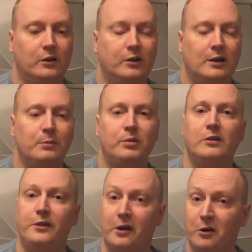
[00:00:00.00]
you're going to
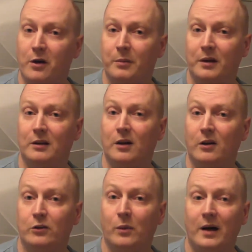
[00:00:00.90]
improve your equipment a lot
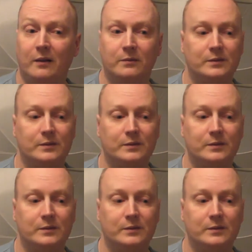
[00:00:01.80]
as well.